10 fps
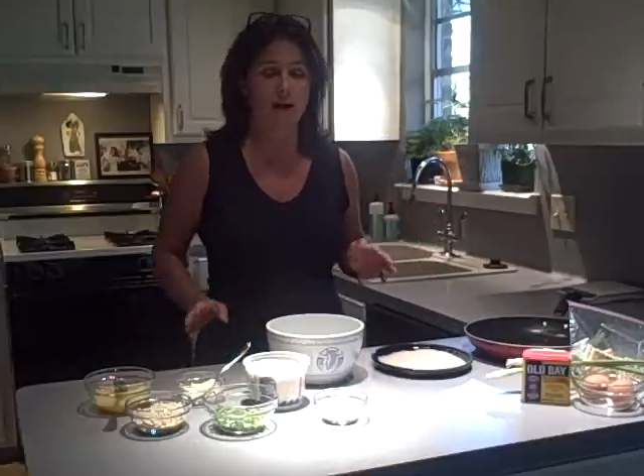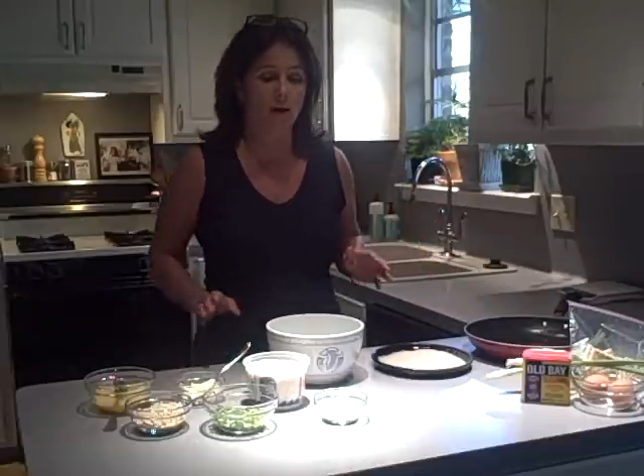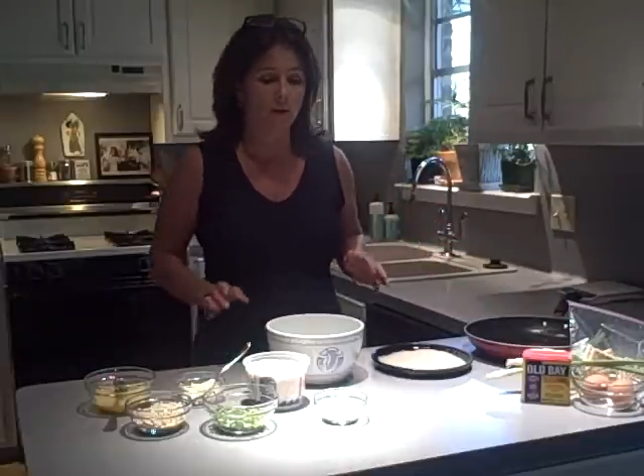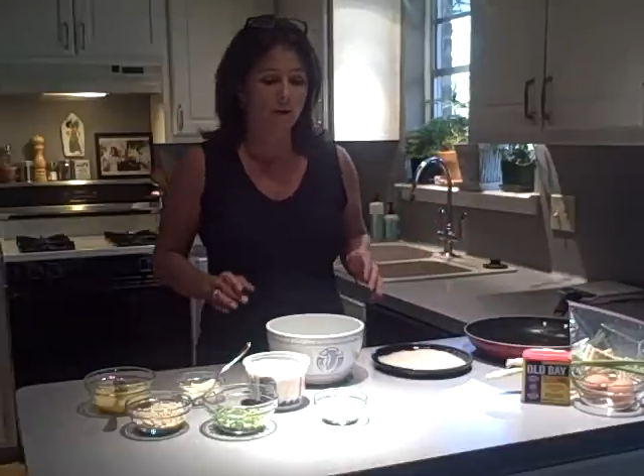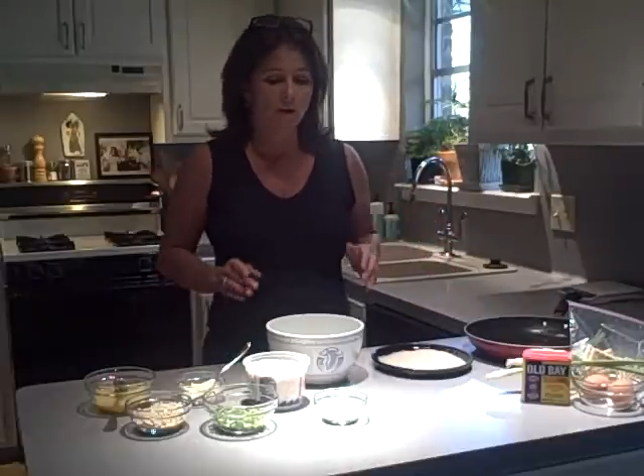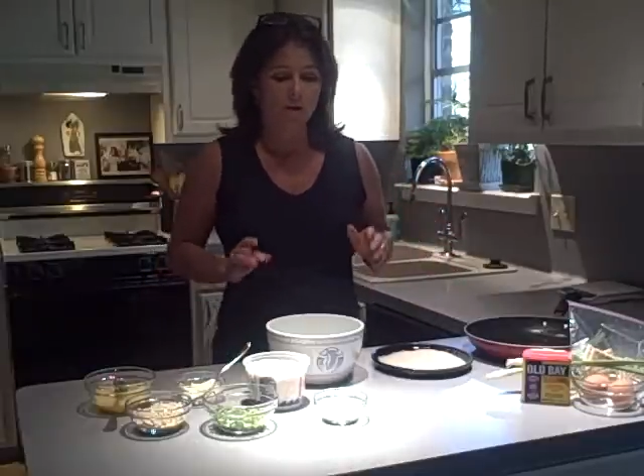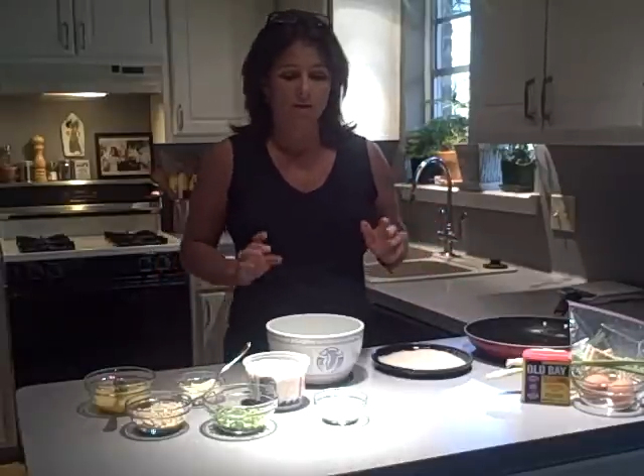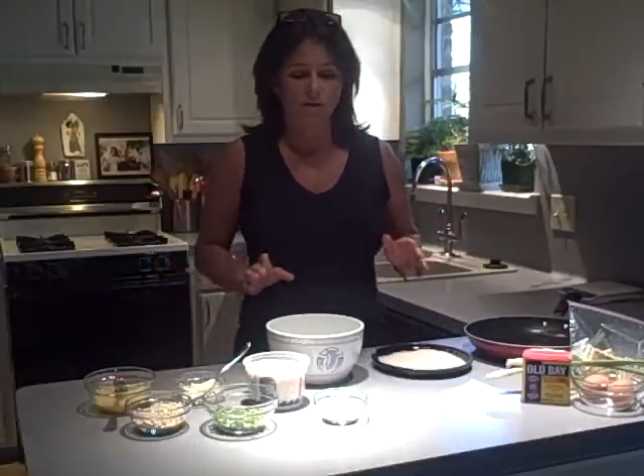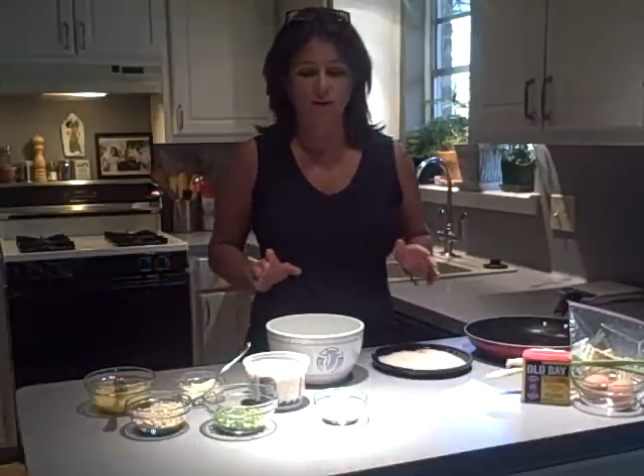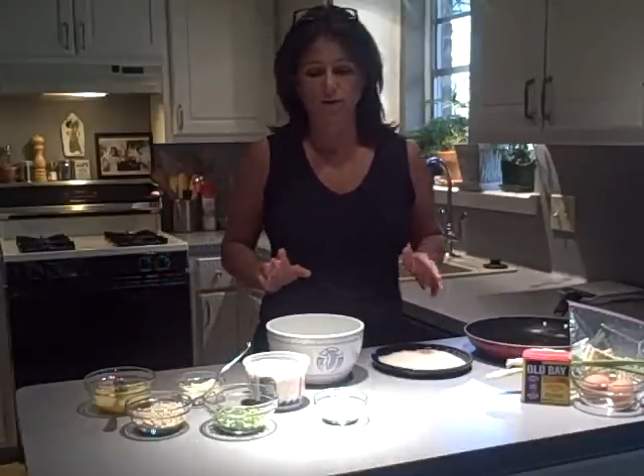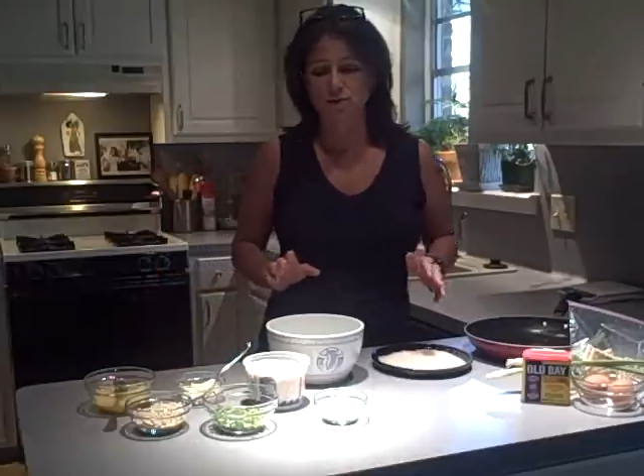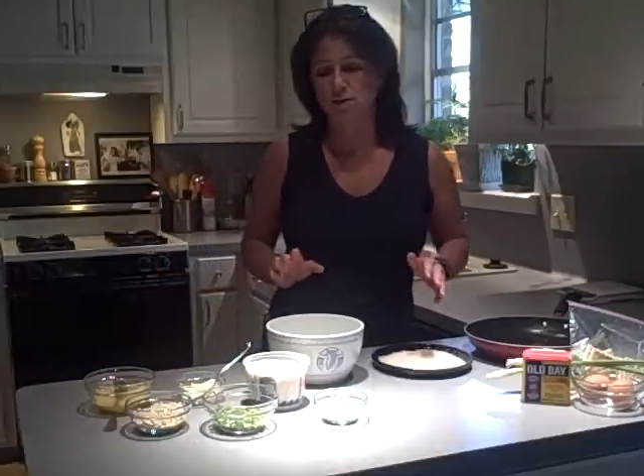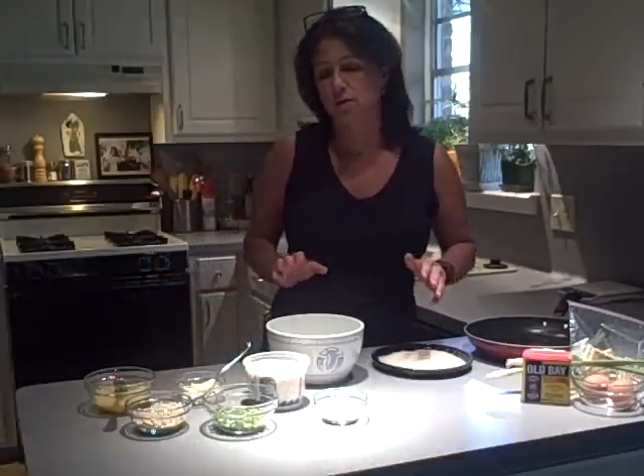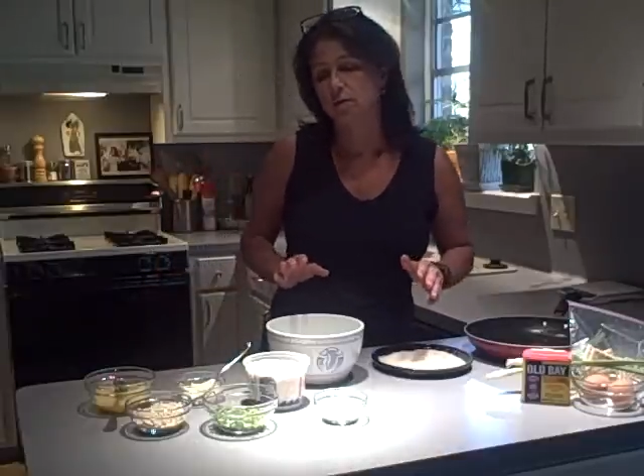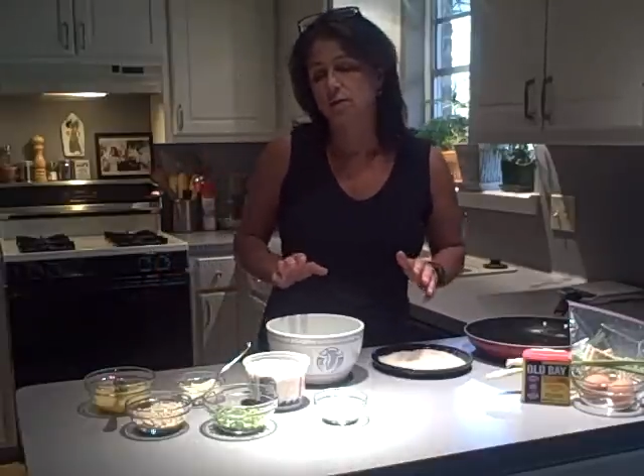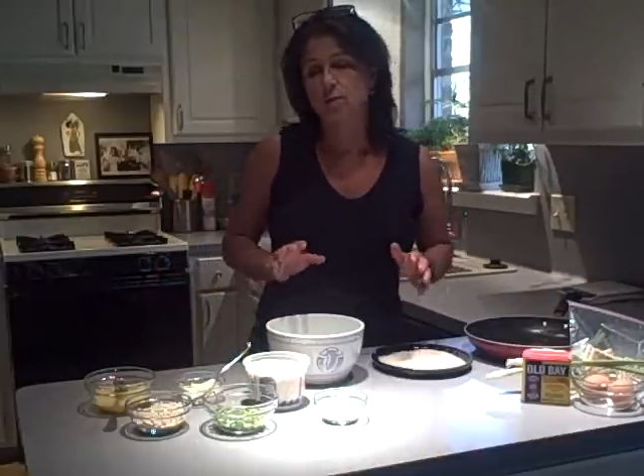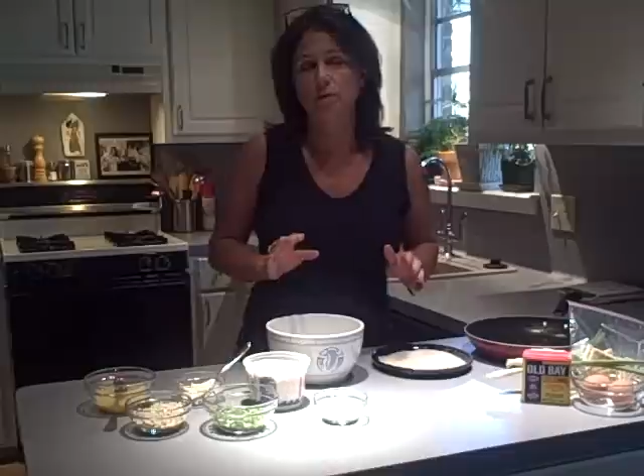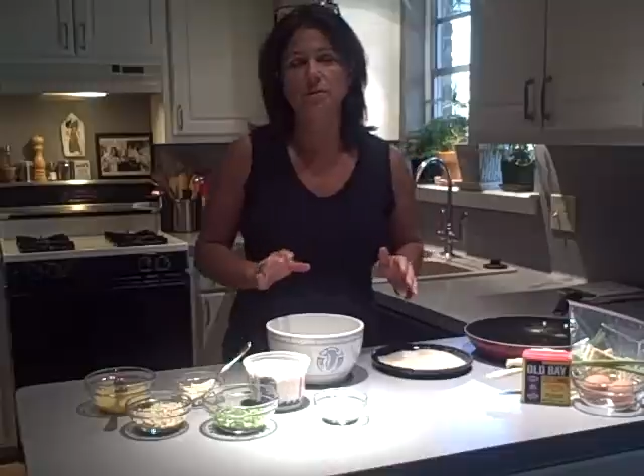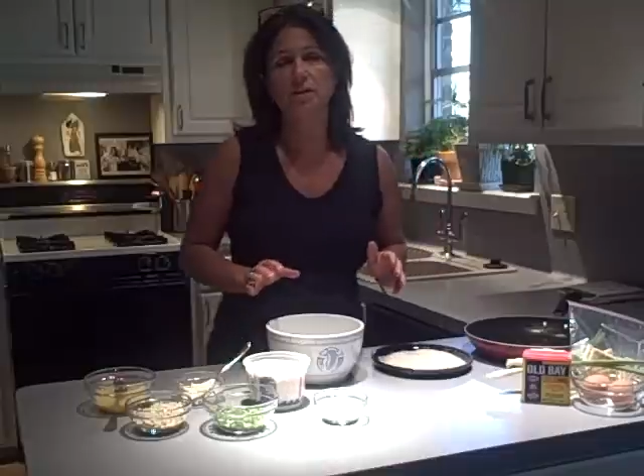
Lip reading: Now, first, the one